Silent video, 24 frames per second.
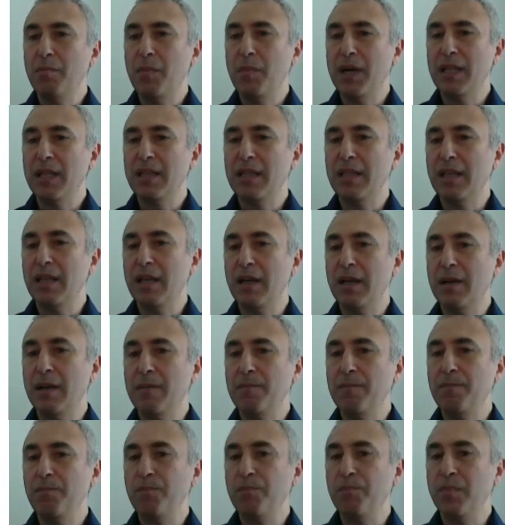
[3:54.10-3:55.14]
but
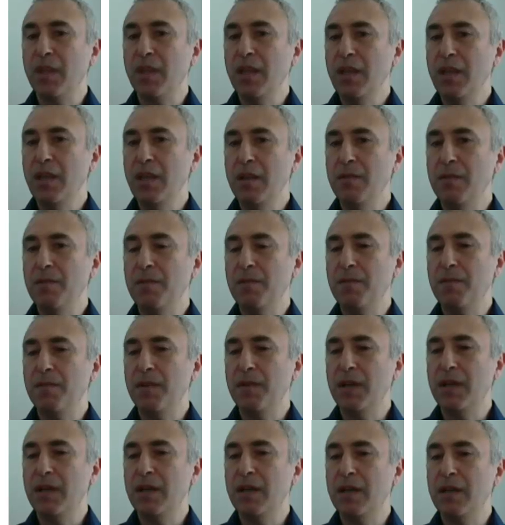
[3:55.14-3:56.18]
if